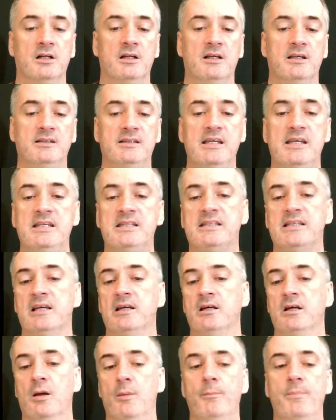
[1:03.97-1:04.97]
It's these
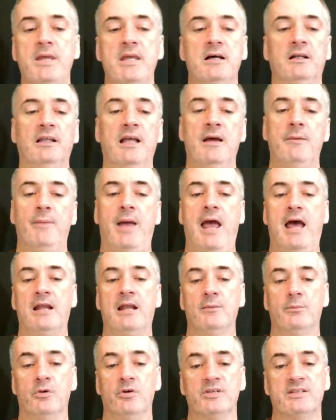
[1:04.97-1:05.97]
B L M
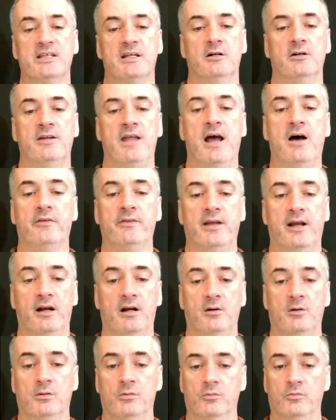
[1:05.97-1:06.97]
animals that are down
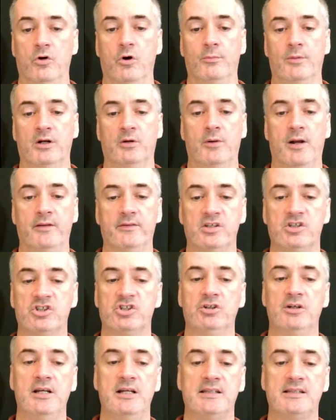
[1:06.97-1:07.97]
there roaming around the
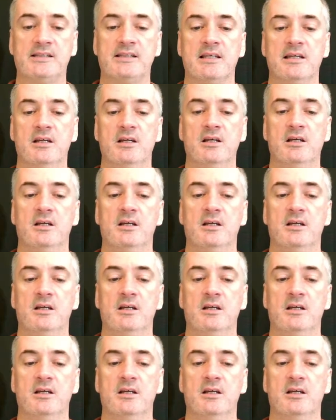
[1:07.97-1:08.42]
streets.